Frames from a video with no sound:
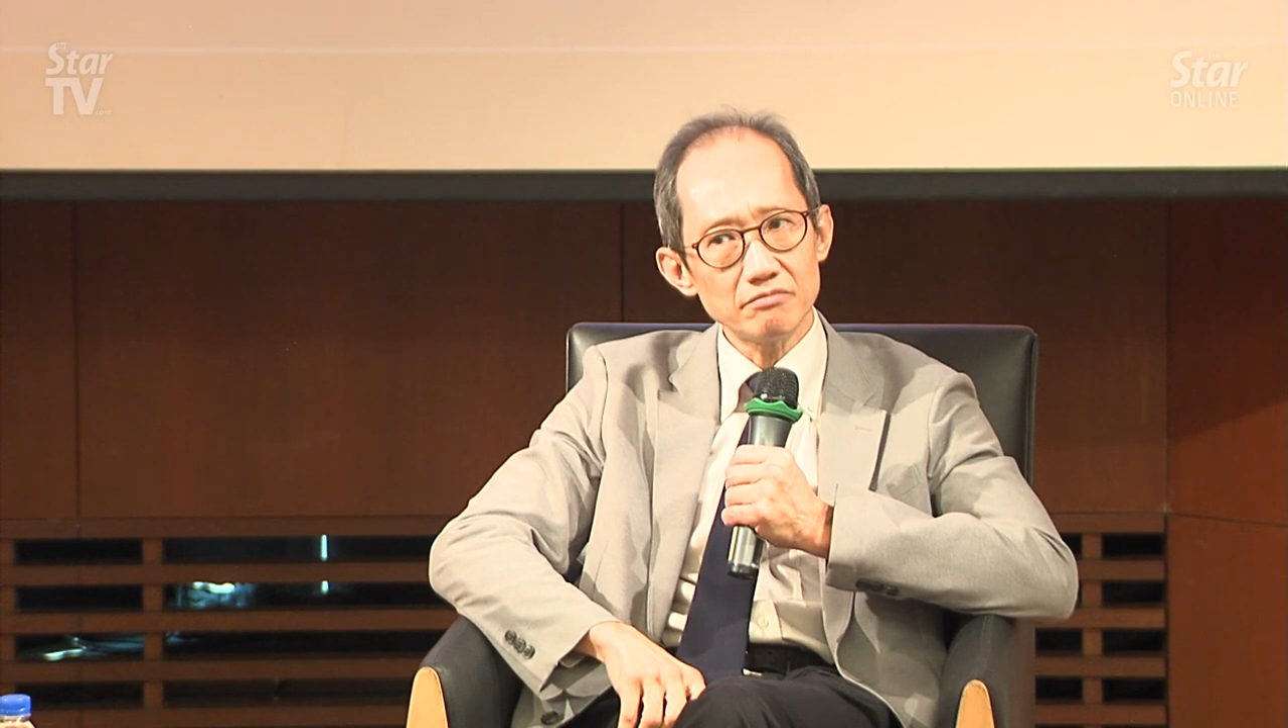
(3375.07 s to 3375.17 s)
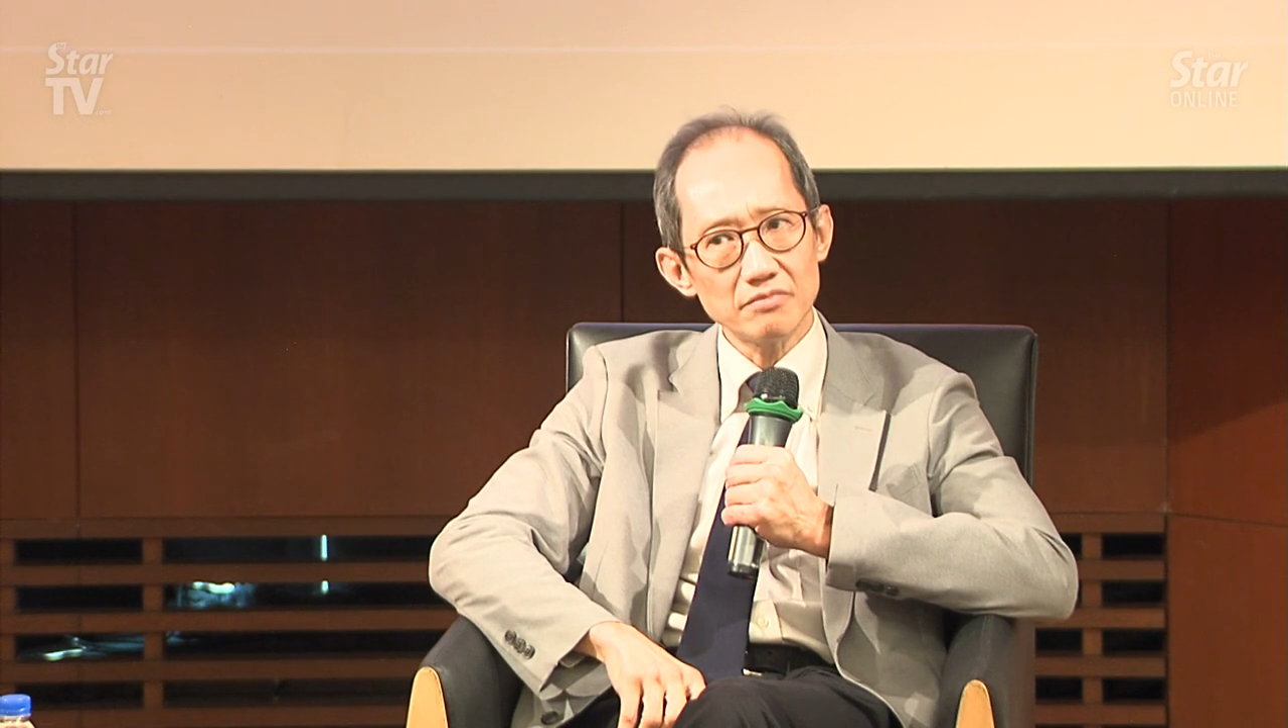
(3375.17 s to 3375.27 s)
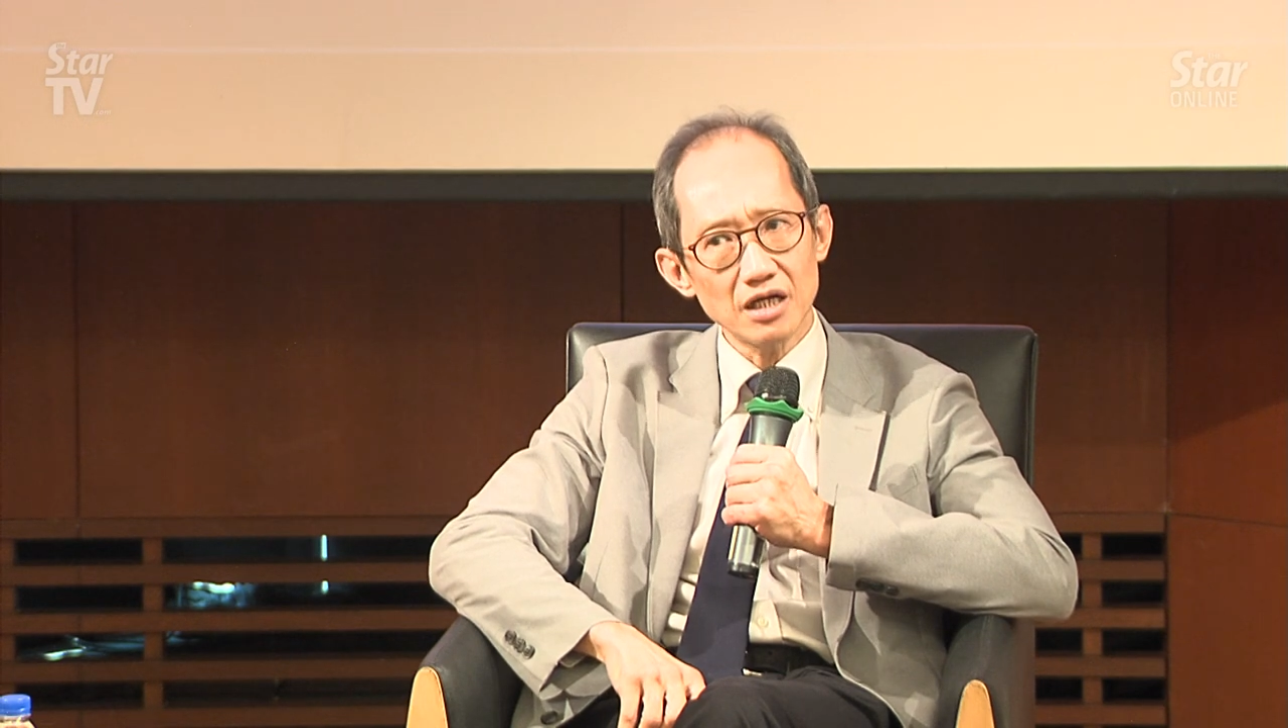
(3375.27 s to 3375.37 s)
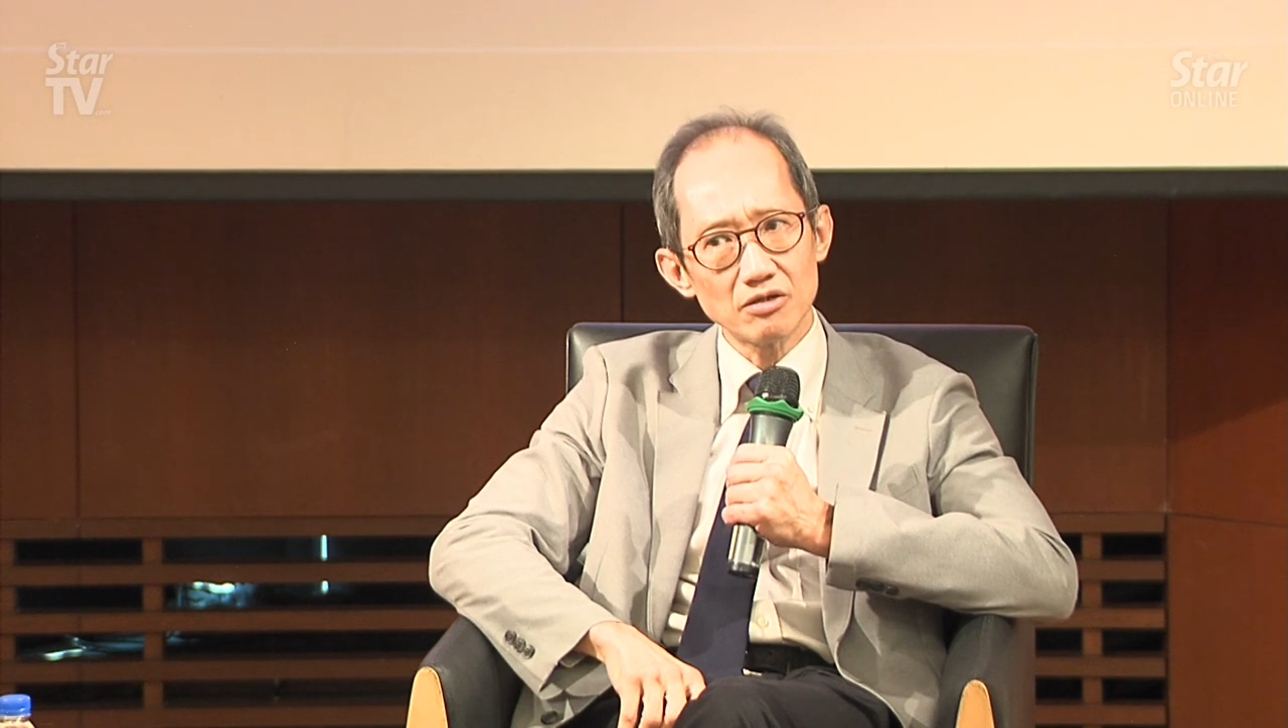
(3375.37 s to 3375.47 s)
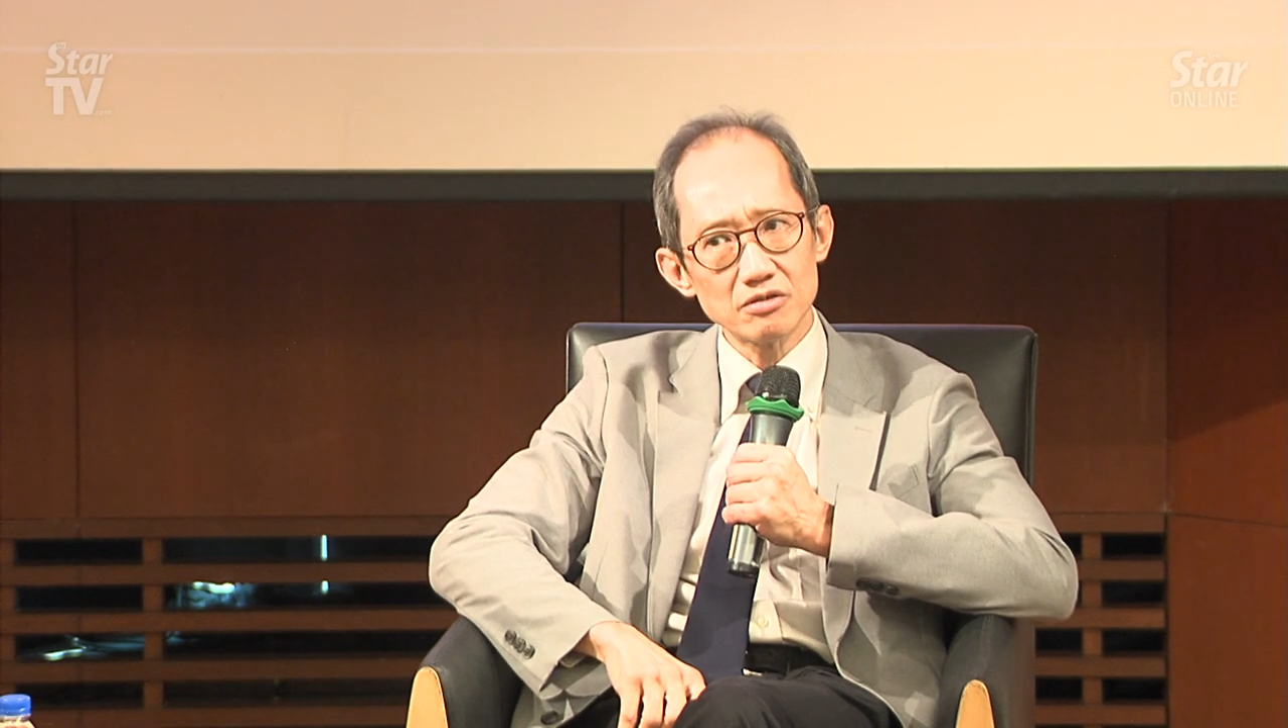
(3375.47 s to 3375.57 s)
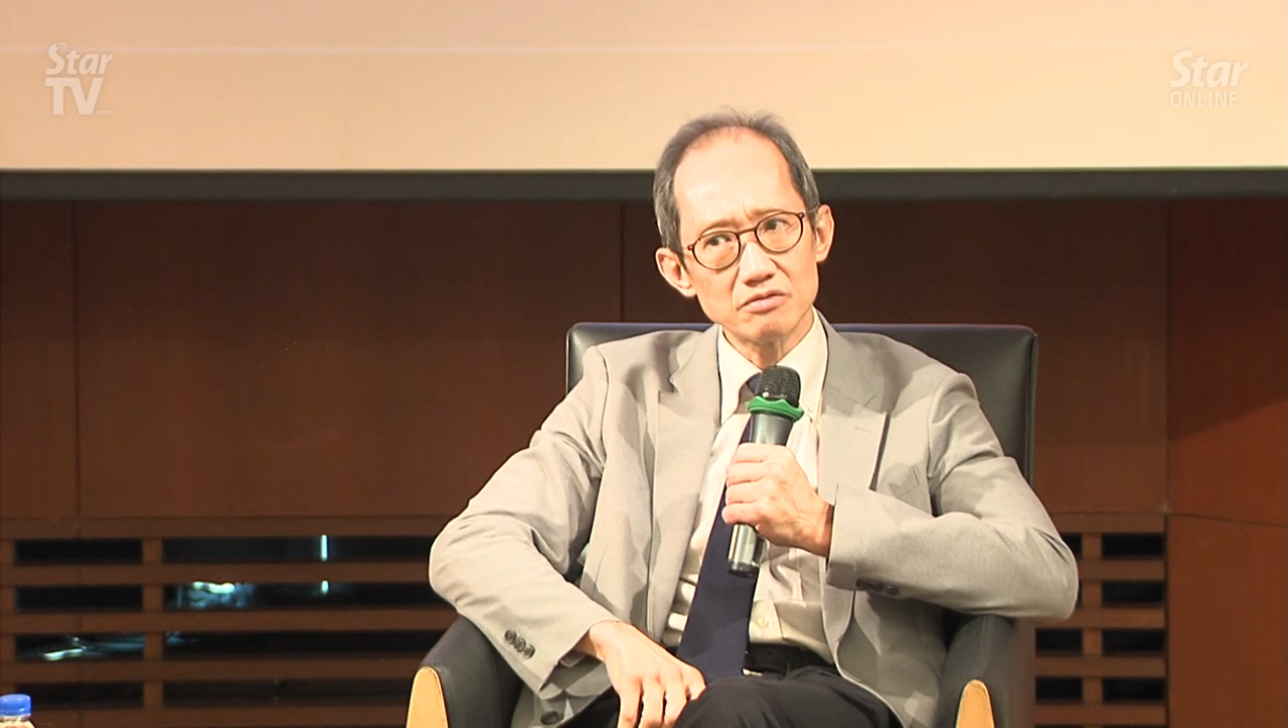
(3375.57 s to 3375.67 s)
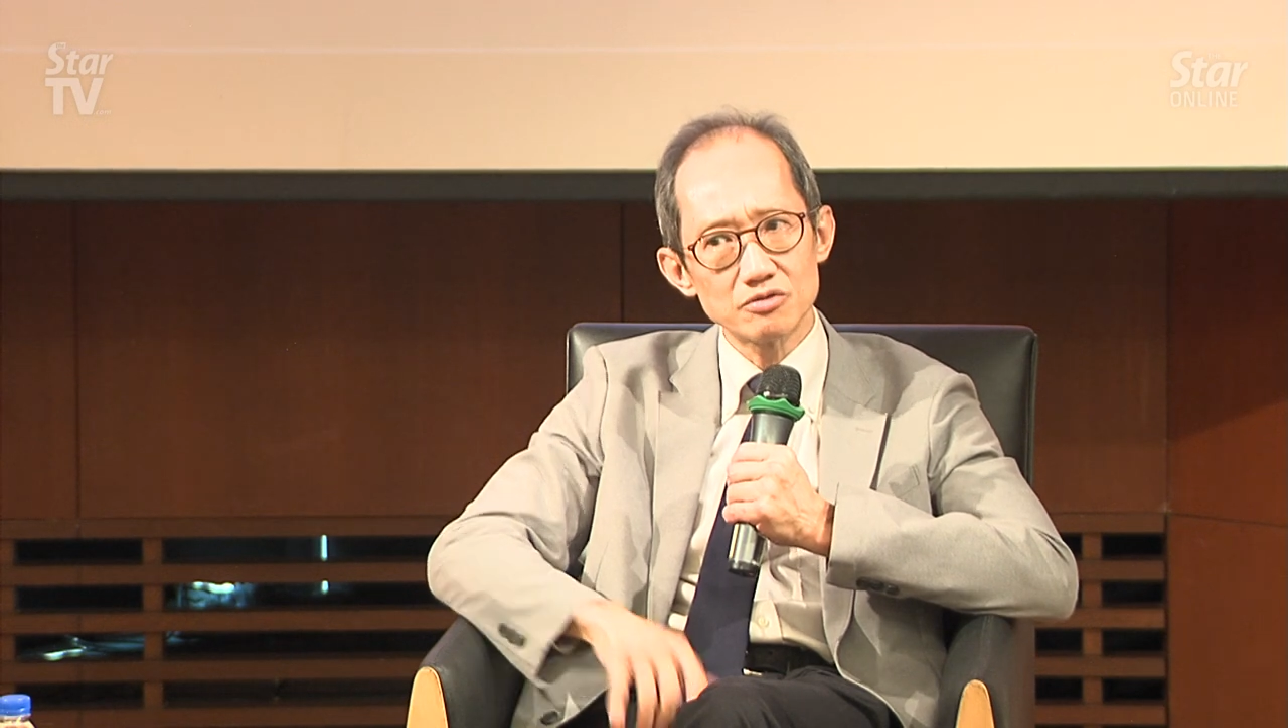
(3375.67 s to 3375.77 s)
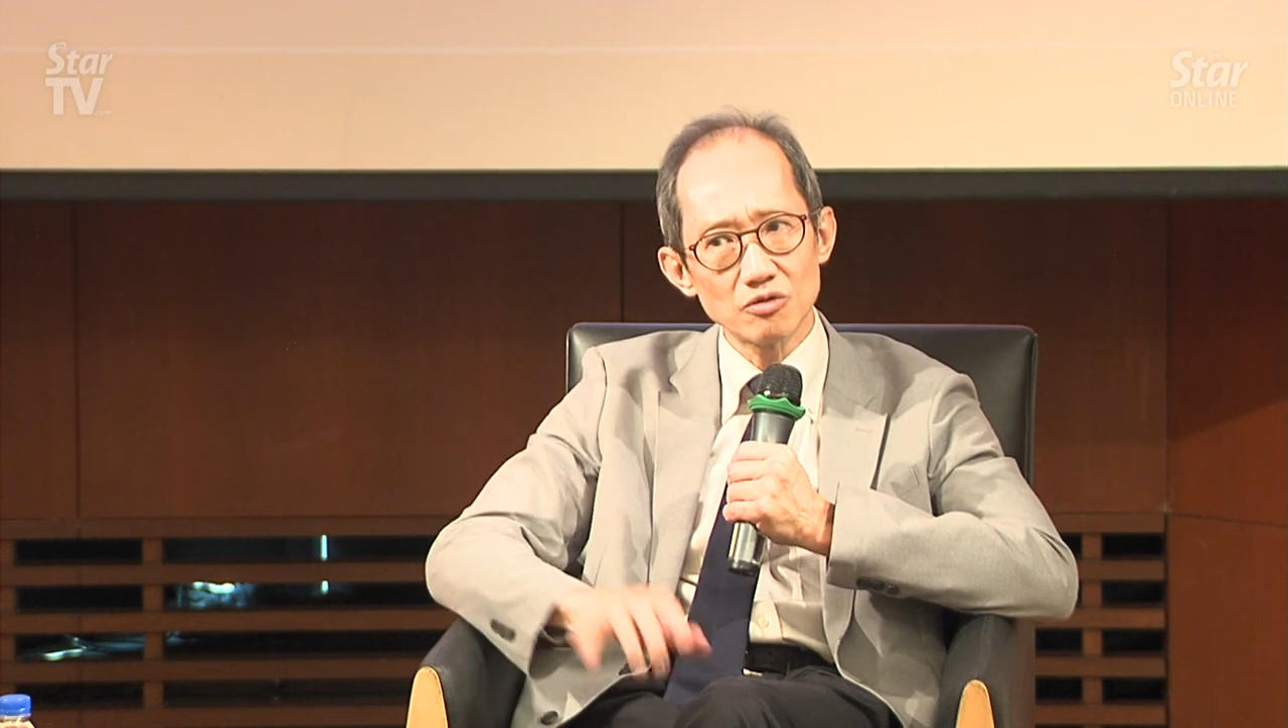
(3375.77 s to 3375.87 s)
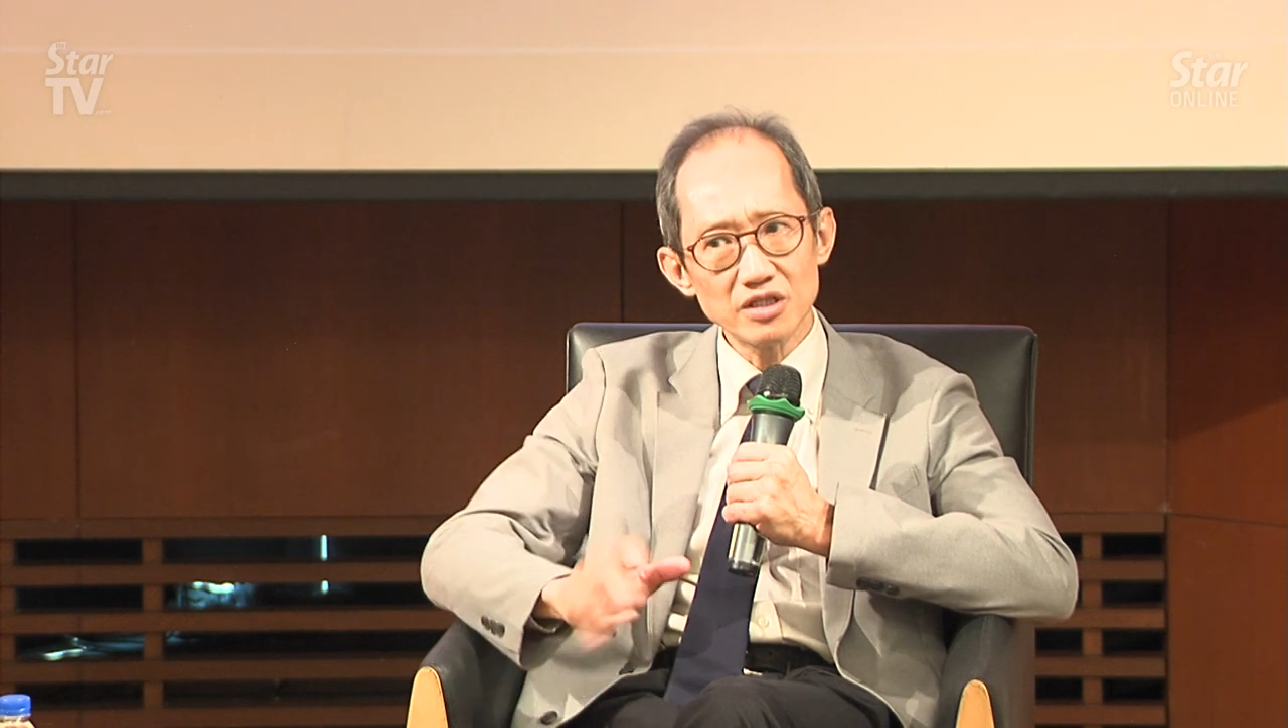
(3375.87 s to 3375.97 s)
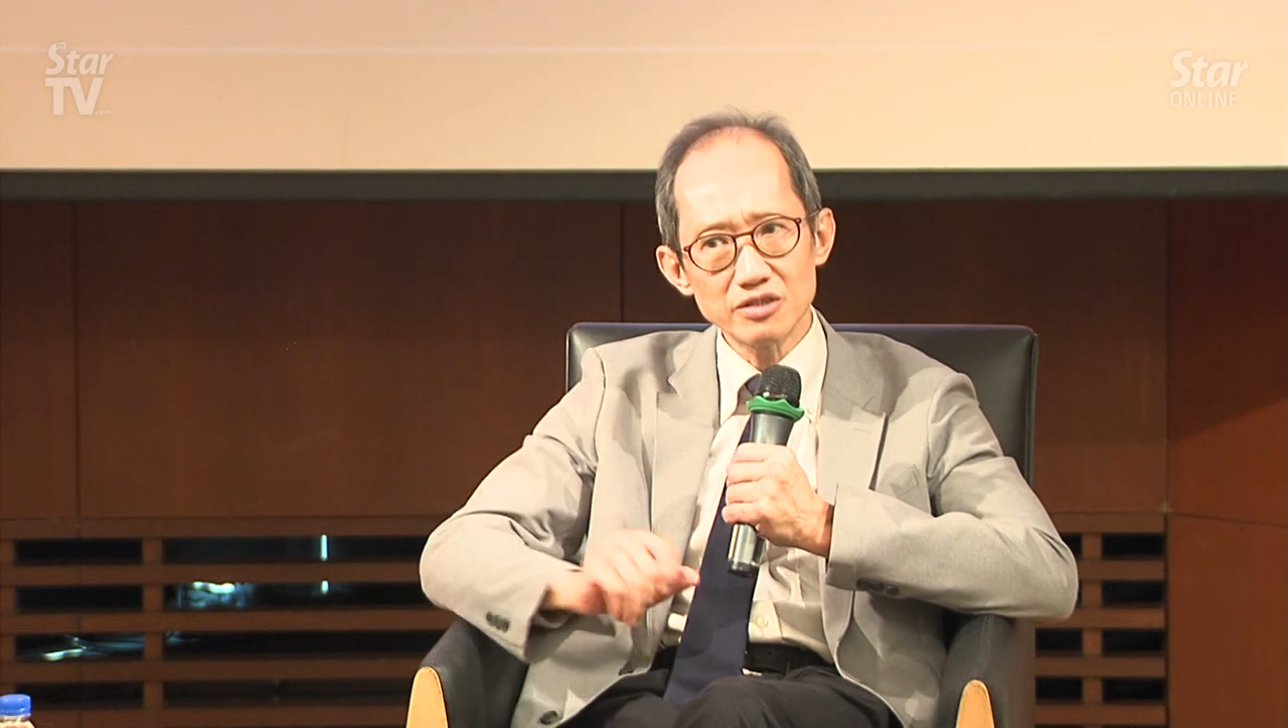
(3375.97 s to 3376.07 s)
hang on,
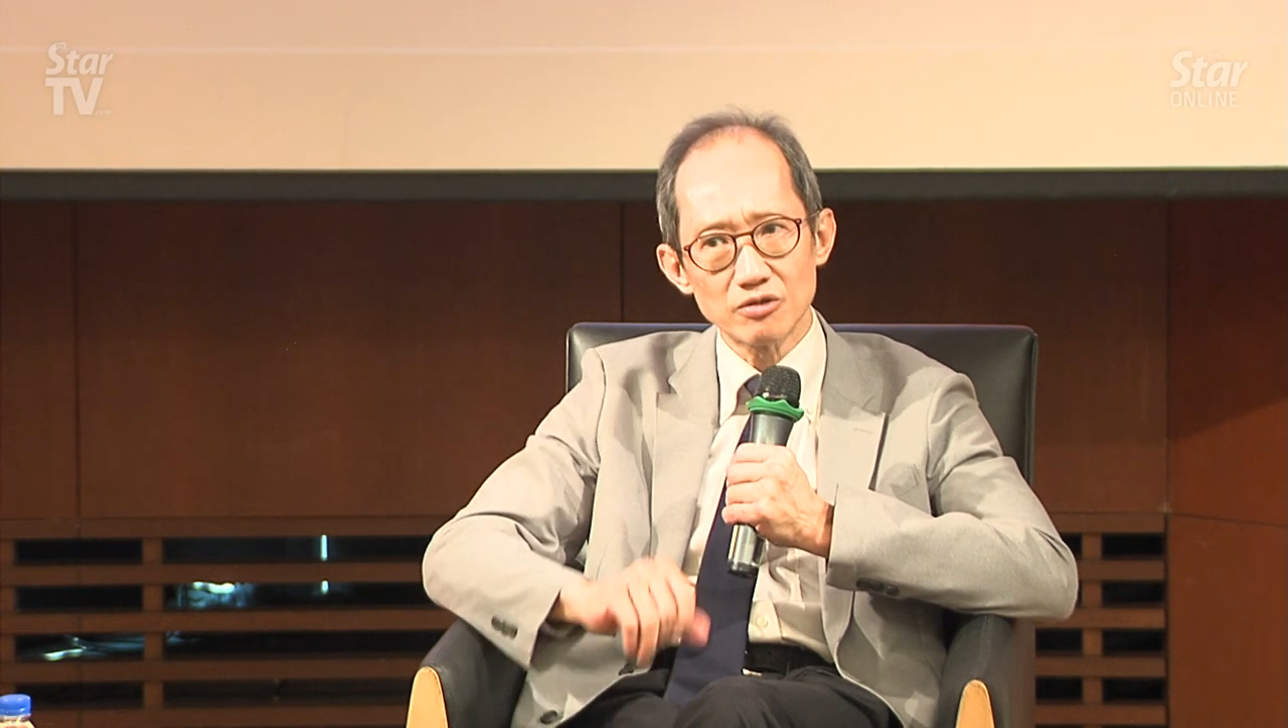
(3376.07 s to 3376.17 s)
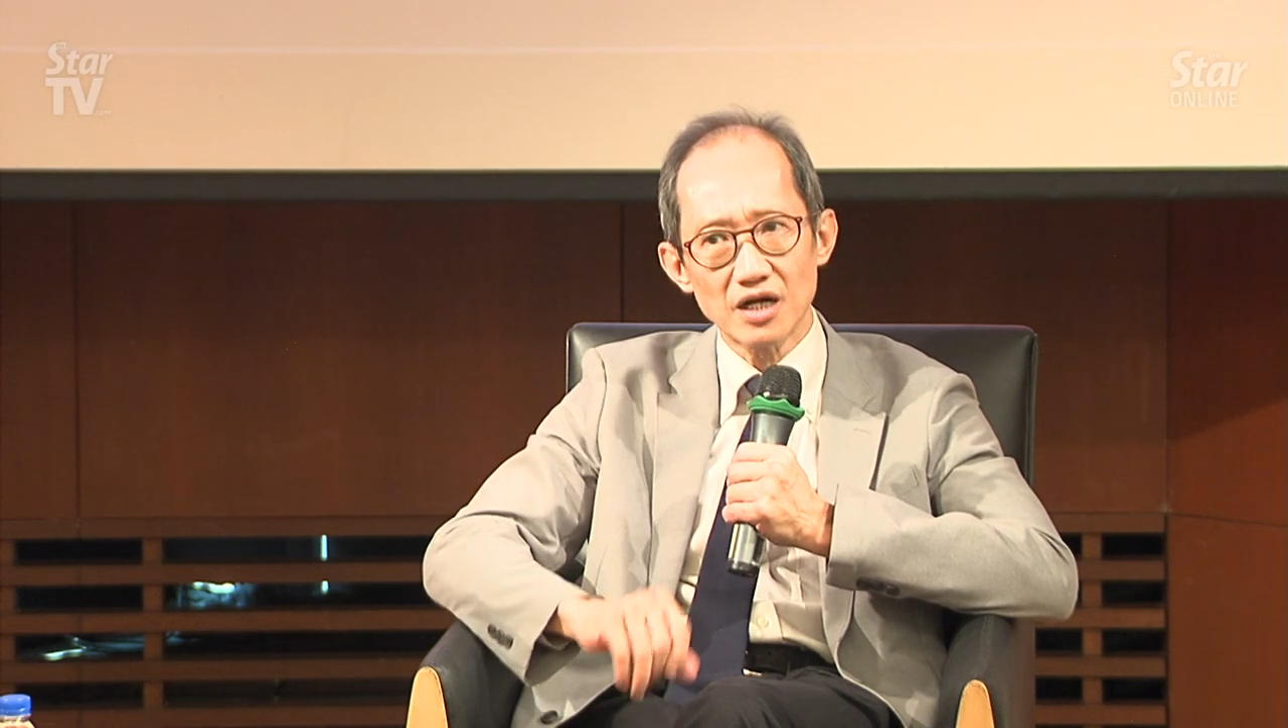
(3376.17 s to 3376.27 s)
don't need to